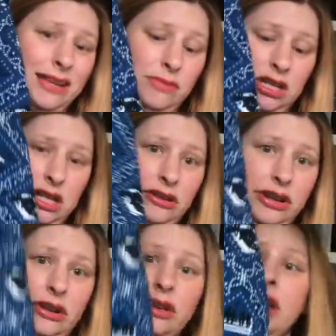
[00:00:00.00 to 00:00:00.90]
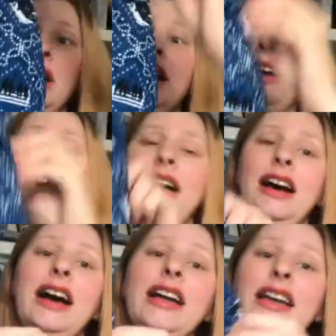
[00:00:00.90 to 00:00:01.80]
same material.
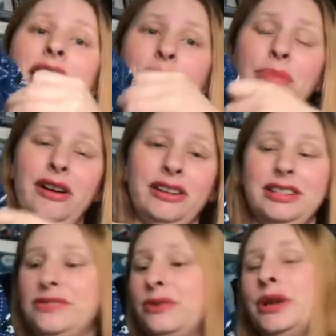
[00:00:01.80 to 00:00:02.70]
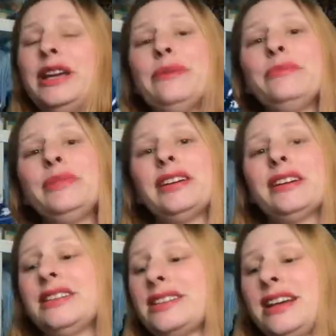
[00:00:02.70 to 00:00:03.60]
I added pockets for him
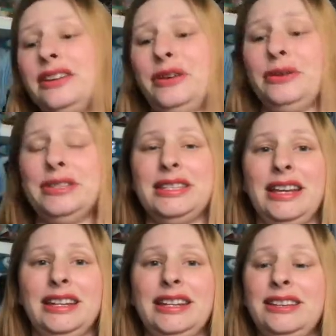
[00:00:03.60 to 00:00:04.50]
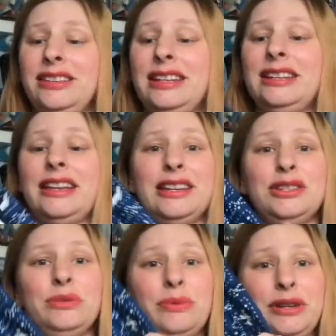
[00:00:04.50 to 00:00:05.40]
because I noticed that Killian likes
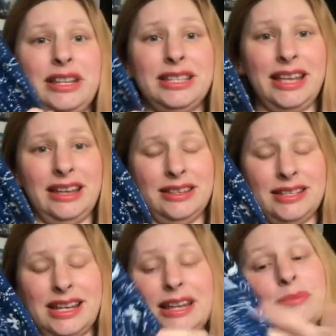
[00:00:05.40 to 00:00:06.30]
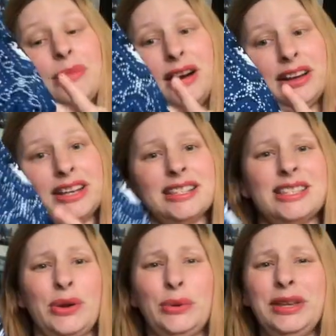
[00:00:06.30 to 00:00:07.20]
to put his hands in pockets.
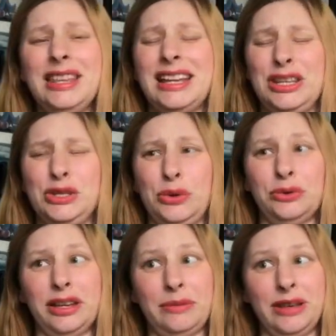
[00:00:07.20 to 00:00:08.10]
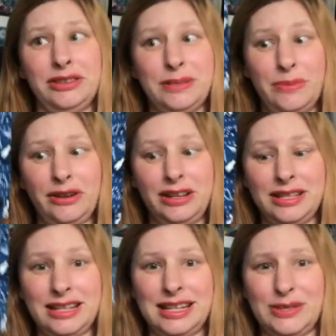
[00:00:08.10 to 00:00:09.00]
The only thing I don't like about these
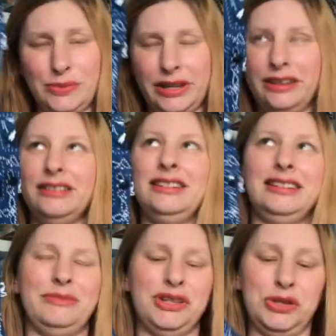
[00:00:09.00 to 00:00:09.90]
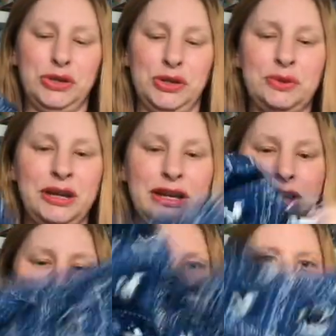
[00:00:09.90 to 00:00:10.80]
pockets is when, let me show you,
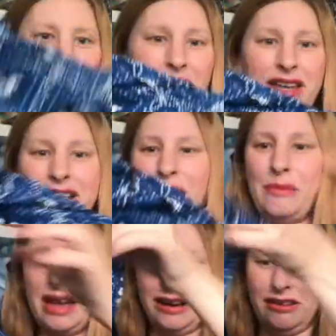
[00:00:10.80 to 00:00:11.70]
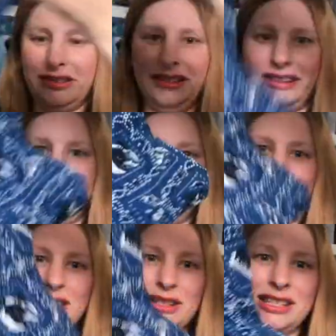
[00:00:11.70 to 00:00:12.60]
when they come out, it
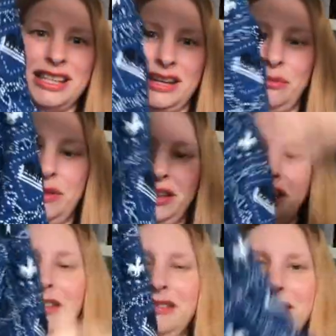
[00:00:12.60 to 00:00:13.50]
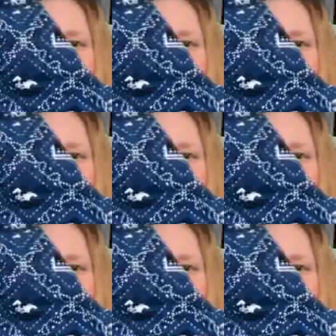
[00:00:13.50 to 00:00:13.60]
just looks like a big,